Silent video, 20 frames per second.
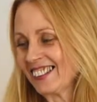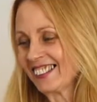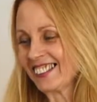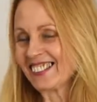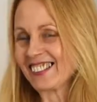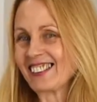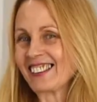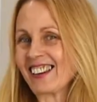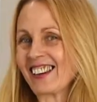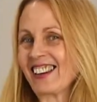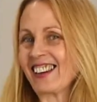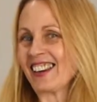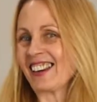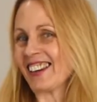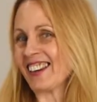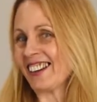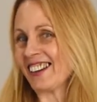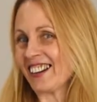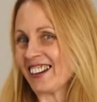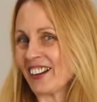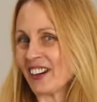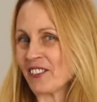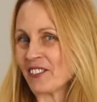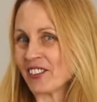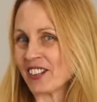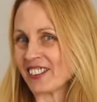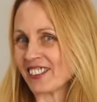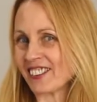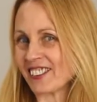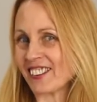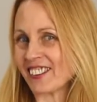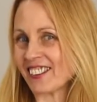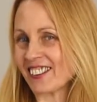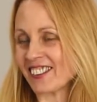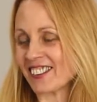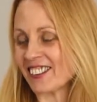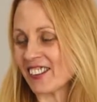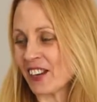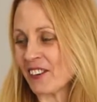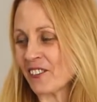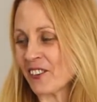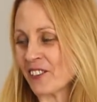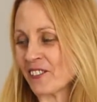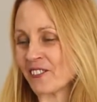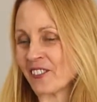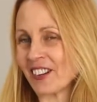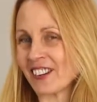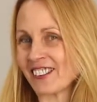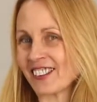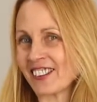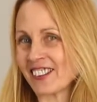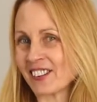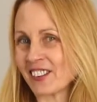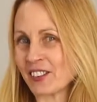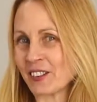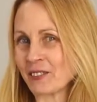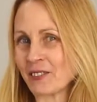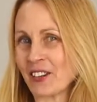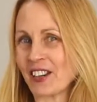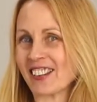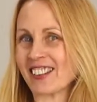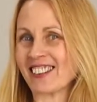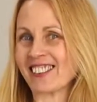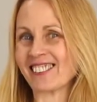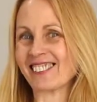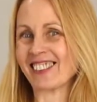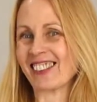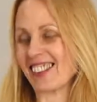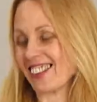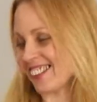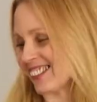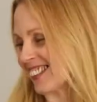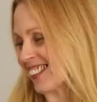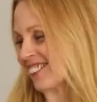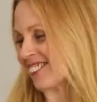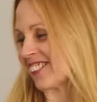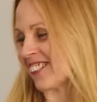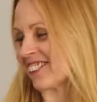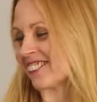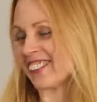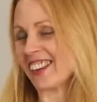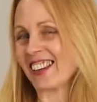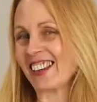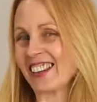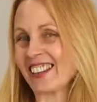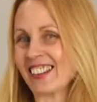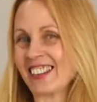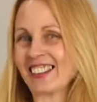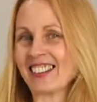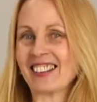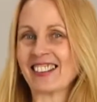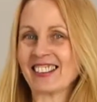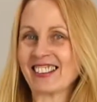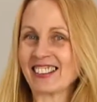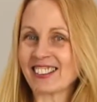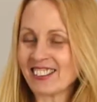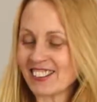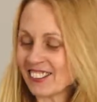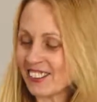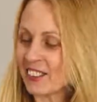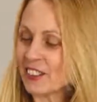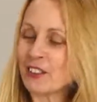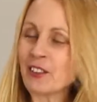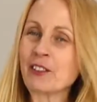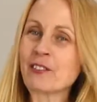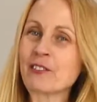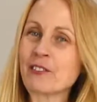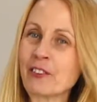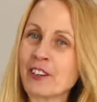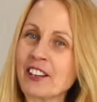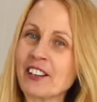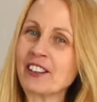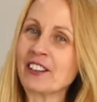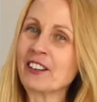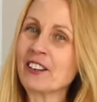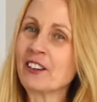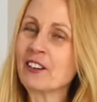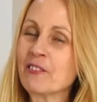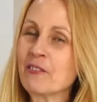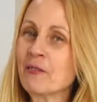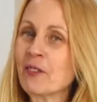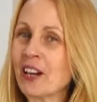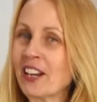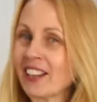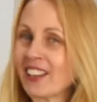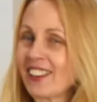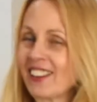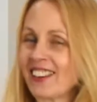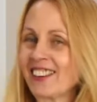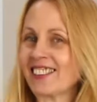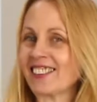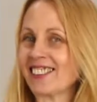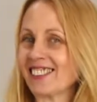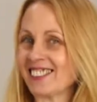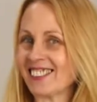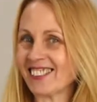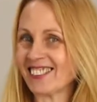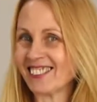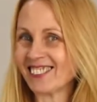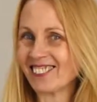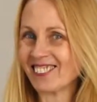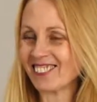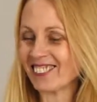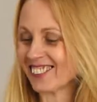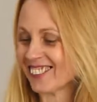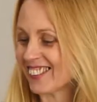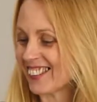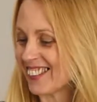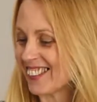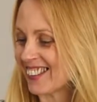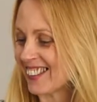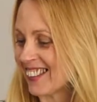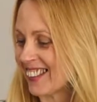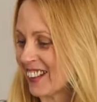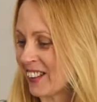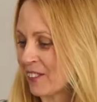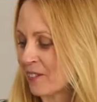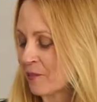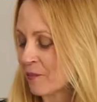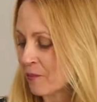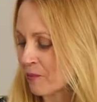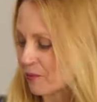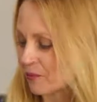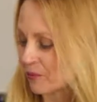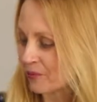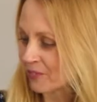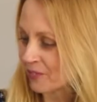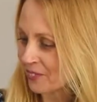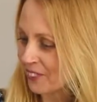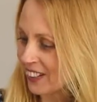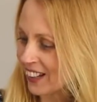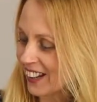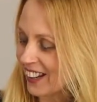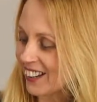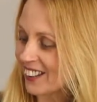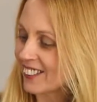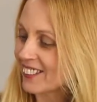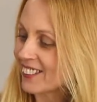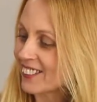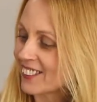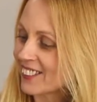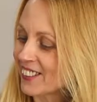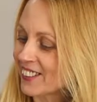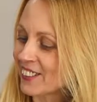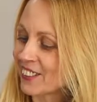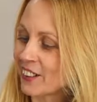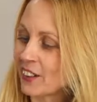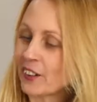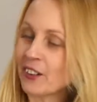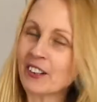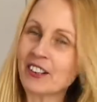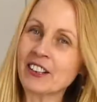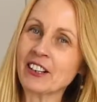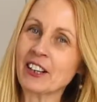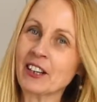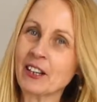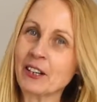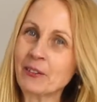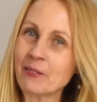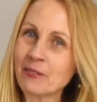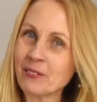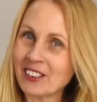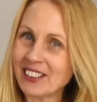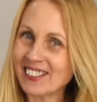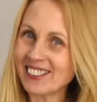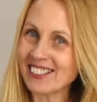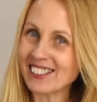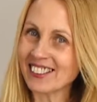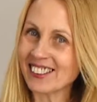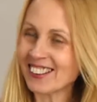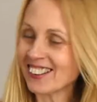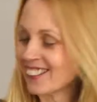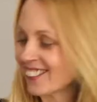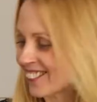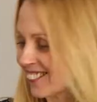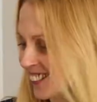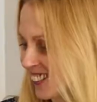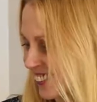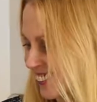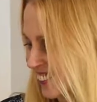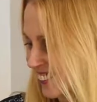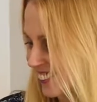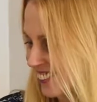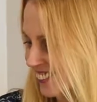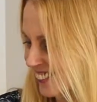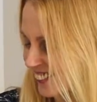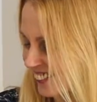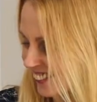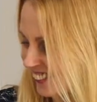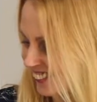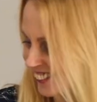Today I'm excited to have a very special guest with me. This is a good friend of my cat Jador's and her name is Liquorice.